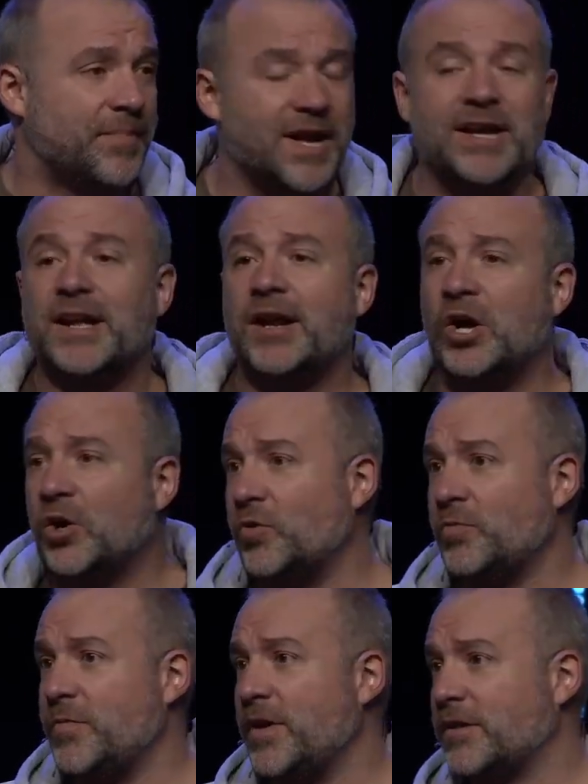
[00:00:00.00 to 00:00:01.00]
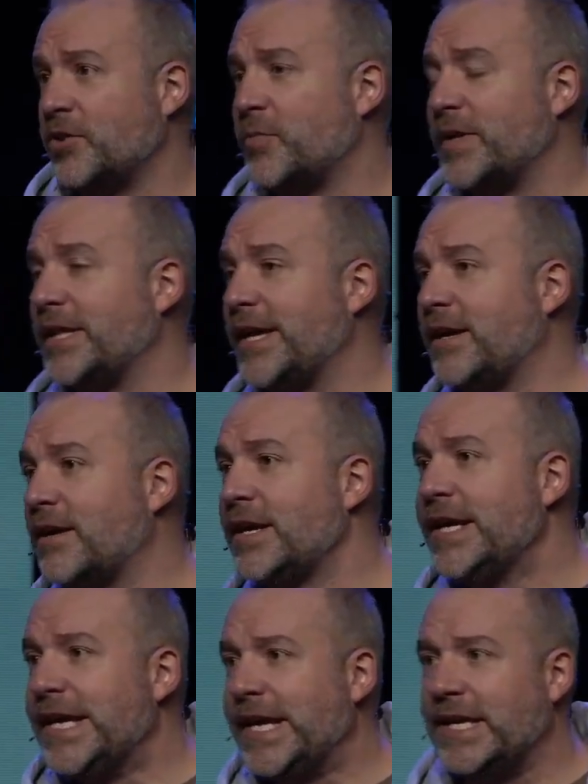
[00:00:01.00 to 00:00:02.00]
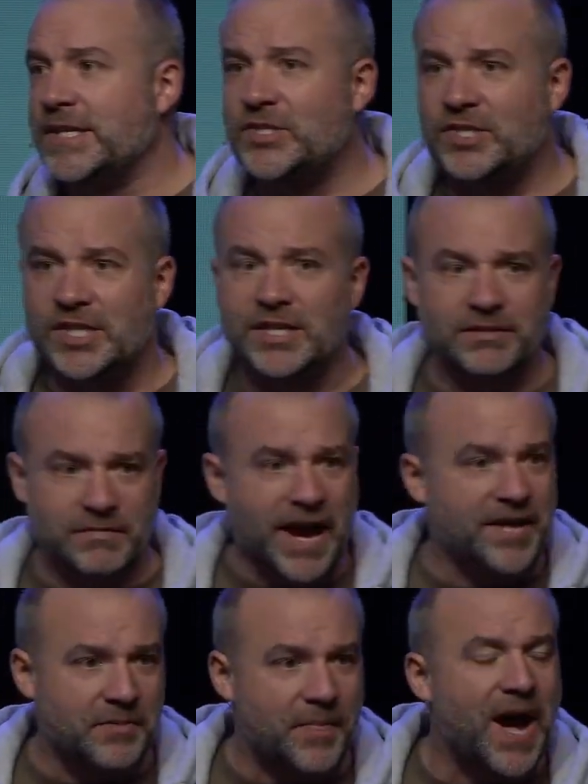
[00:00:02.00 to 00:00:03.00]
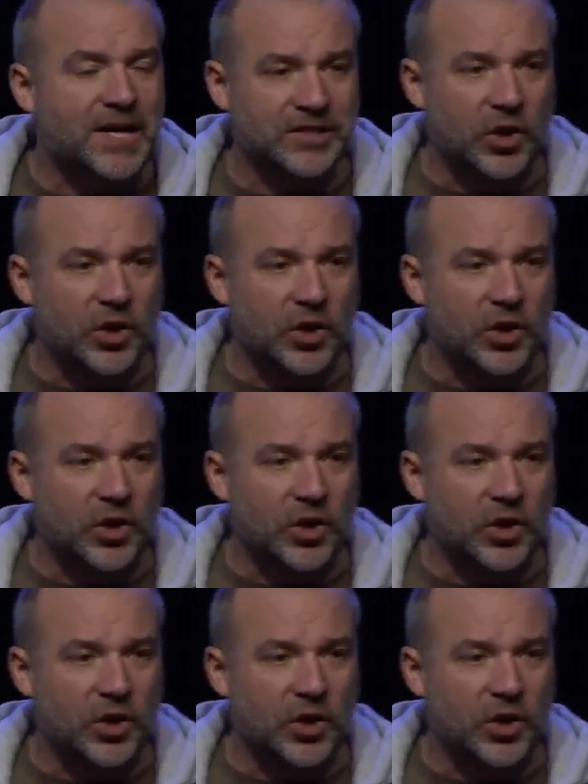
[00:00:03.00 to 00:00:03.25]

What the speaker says: And I got home a little bit later and she had the box